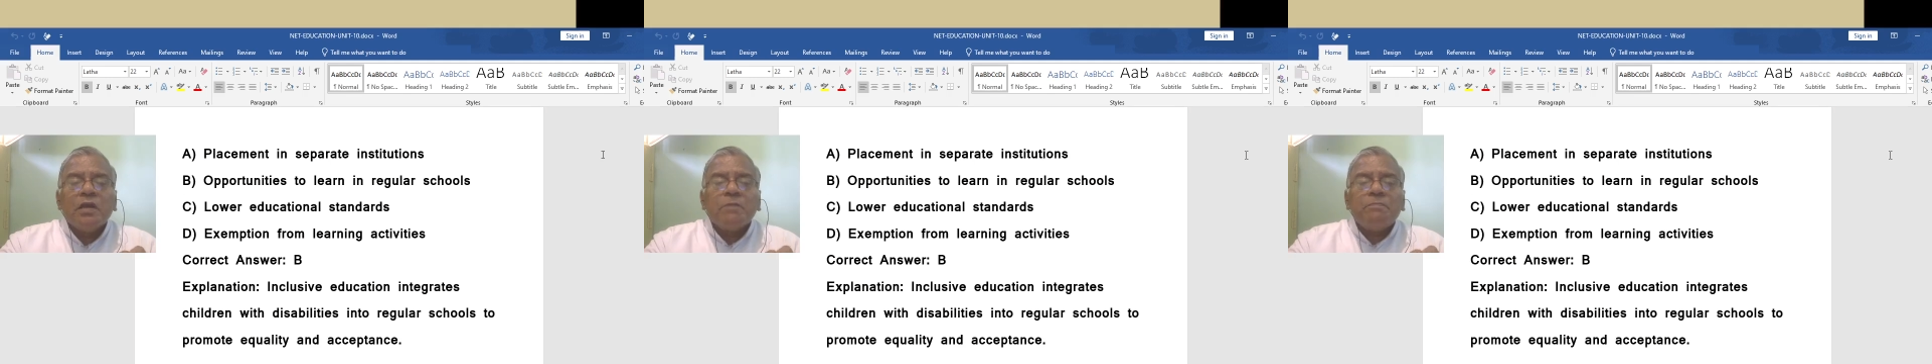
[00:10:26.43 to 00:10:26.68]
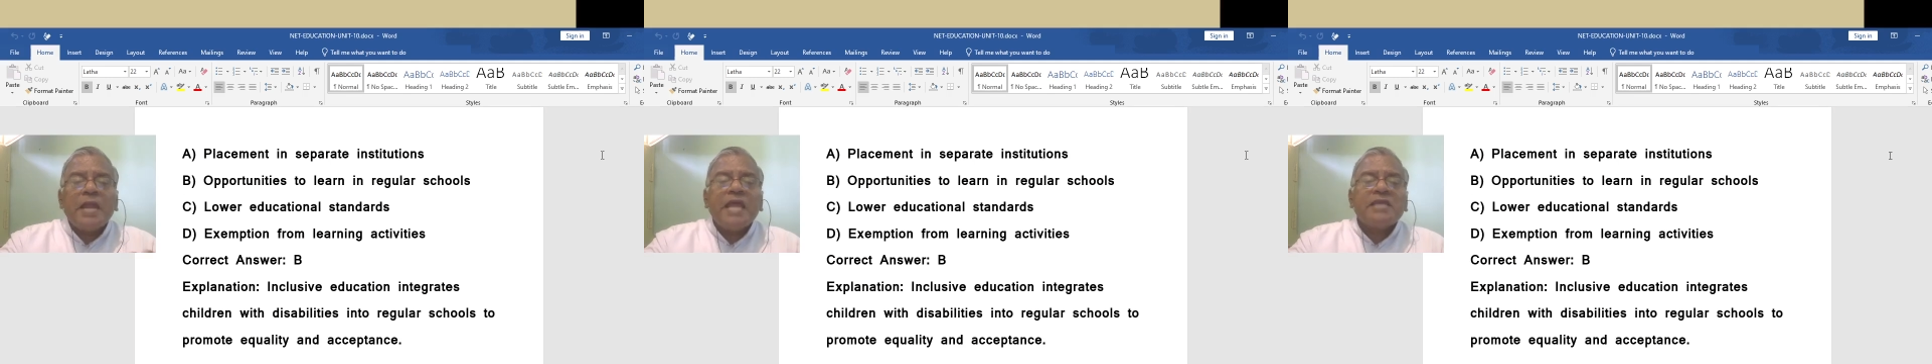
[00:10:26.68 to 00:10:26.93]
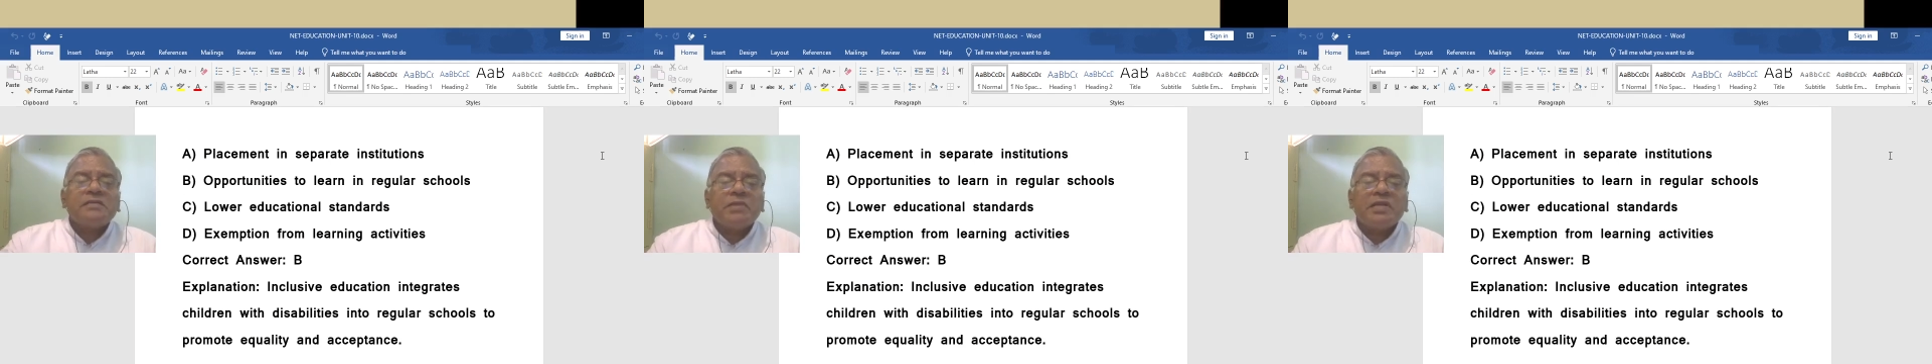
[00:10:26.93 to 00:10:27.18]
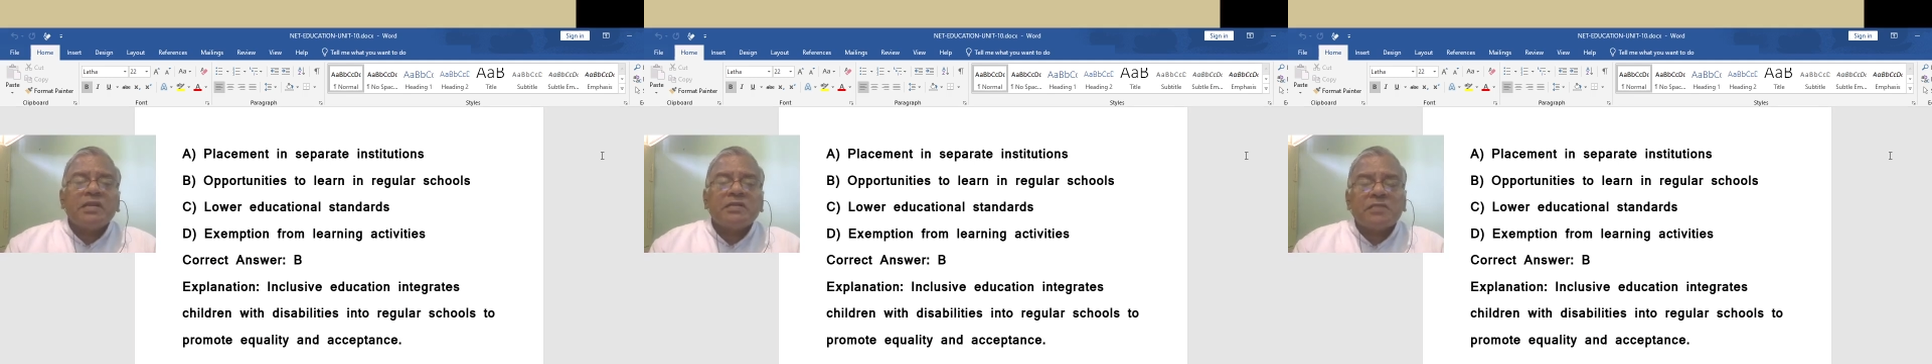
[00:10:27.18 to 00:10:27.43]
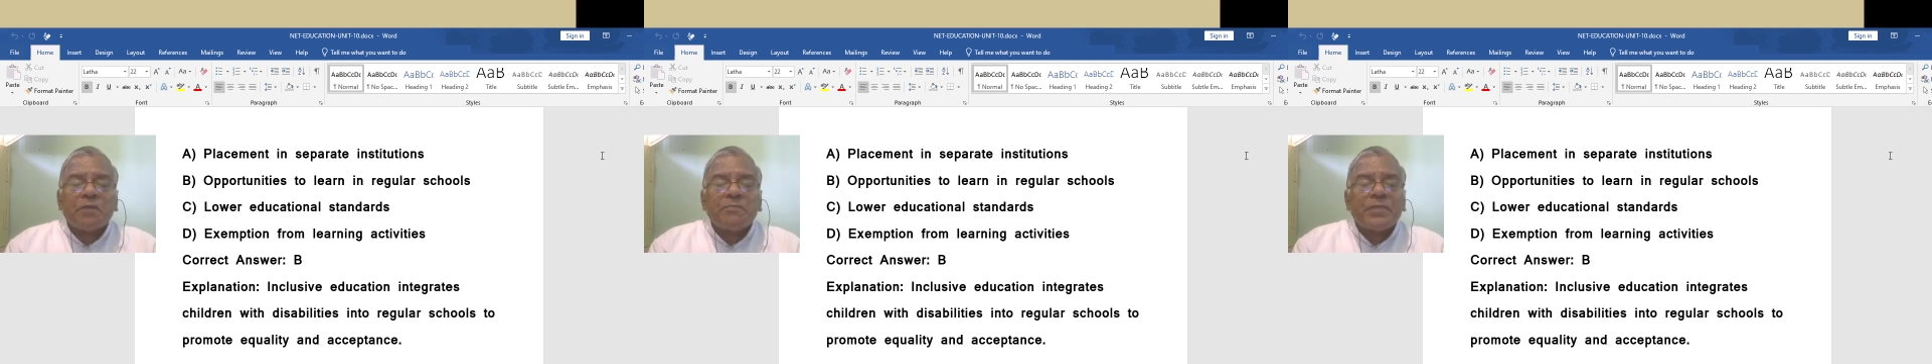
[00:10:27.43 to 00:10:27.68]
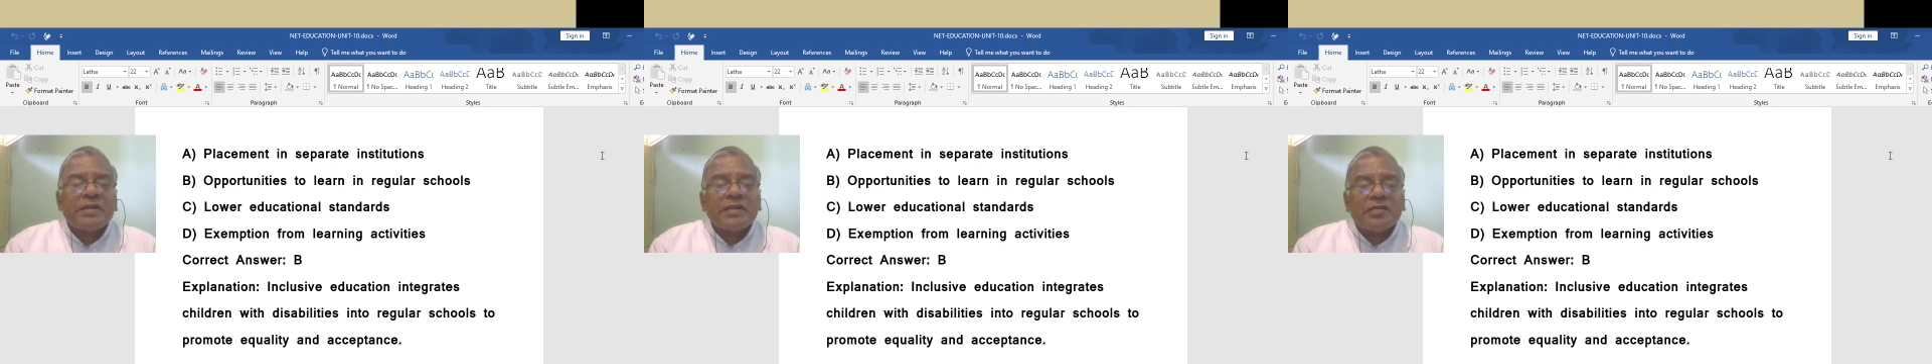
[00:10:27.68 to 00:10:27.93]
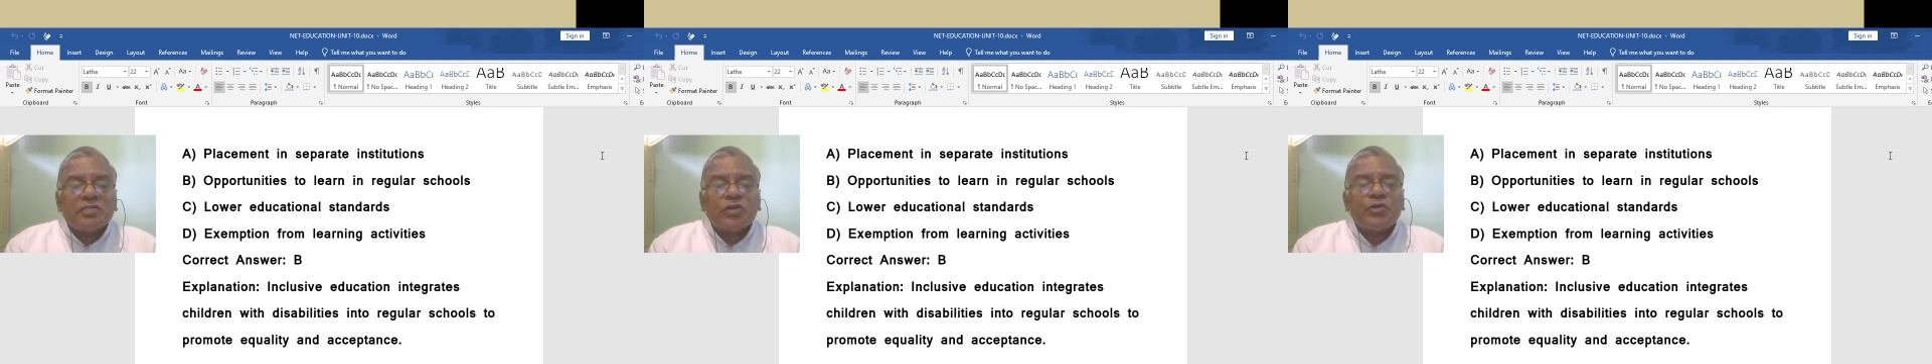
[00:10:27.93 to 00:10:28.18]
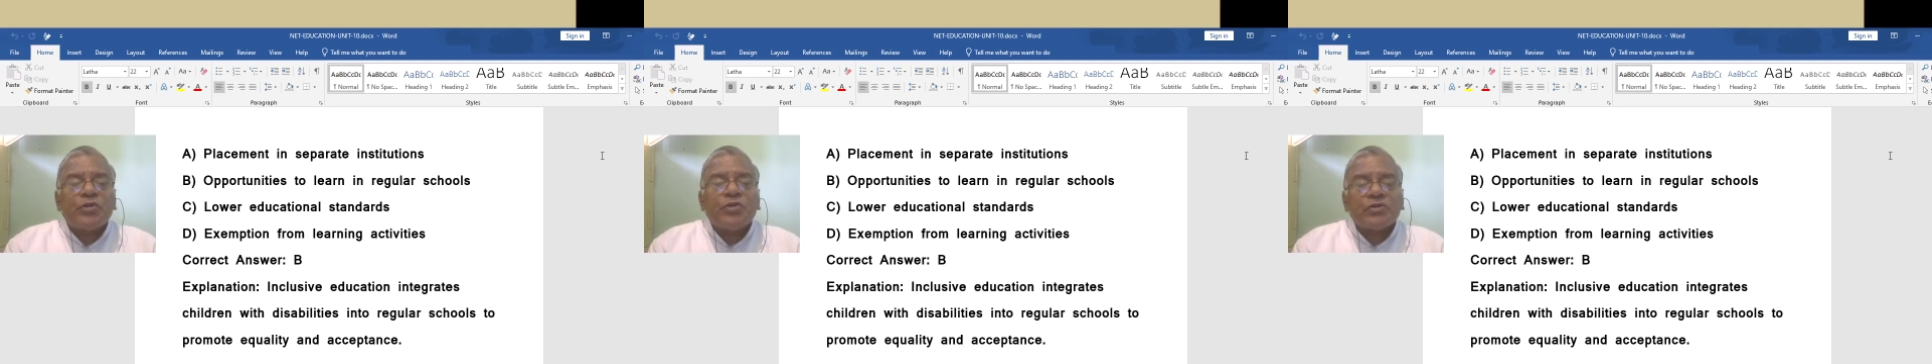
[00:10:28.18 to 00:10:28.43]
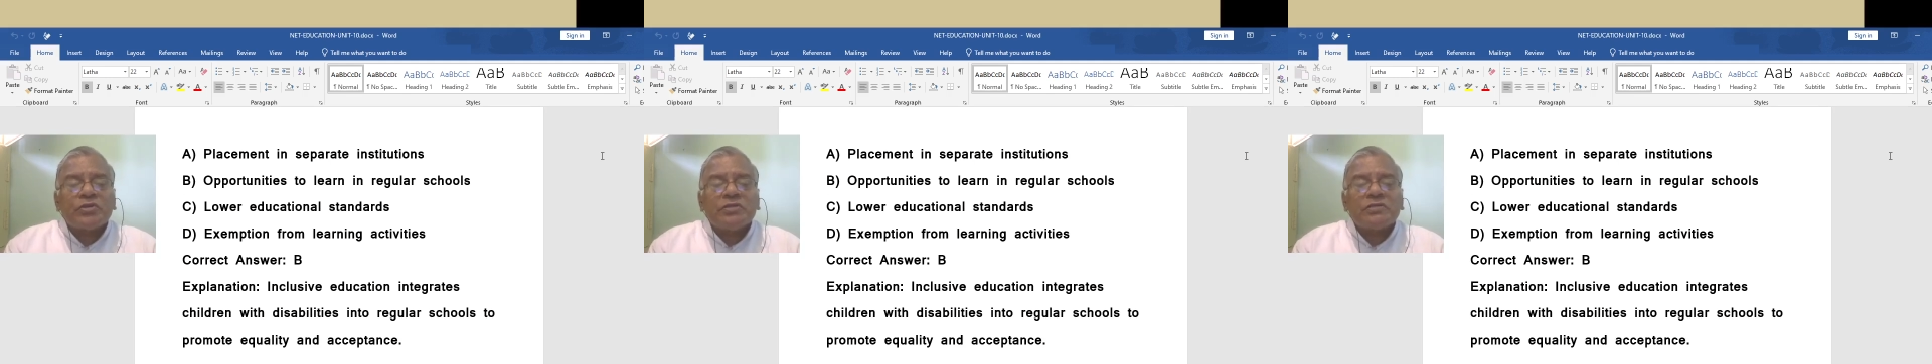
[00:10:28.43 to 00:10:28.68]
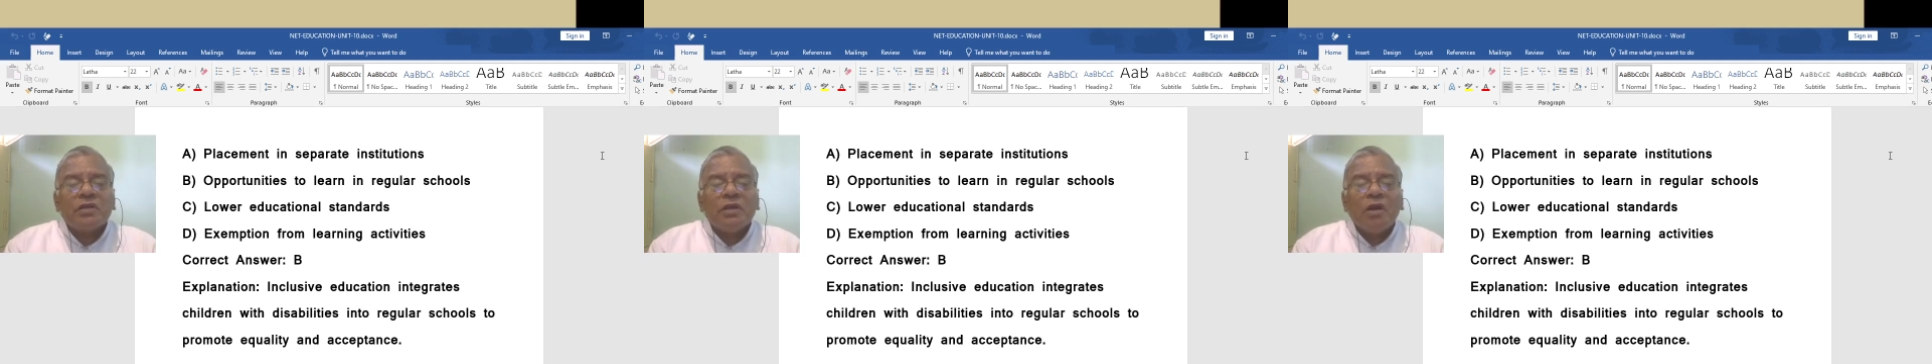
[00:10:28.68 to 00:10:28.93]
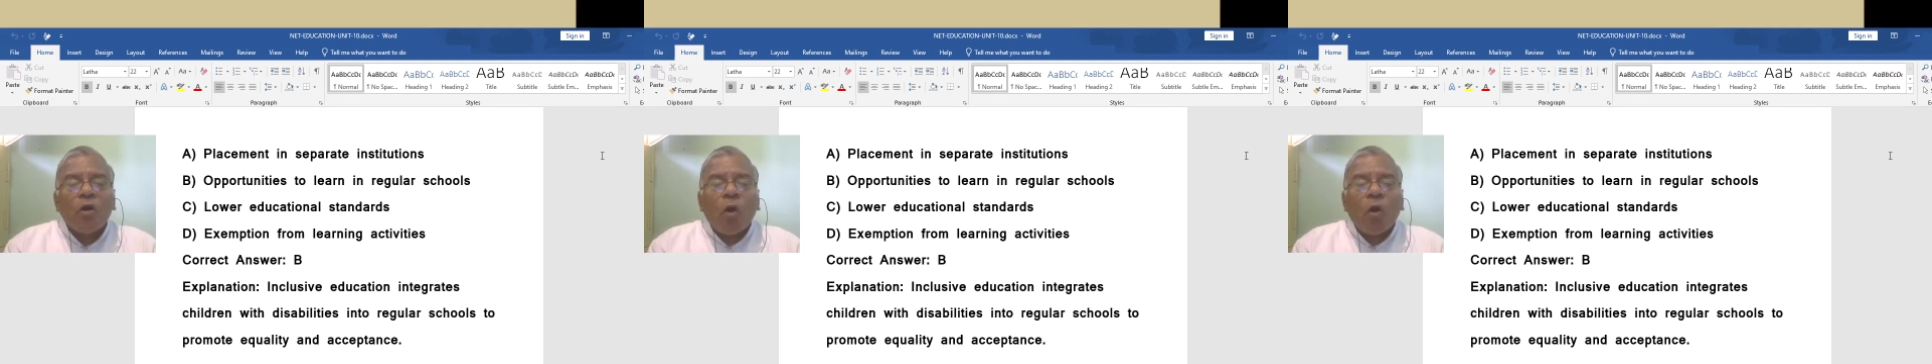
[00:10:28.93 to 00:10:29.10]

Placement in separate institutions,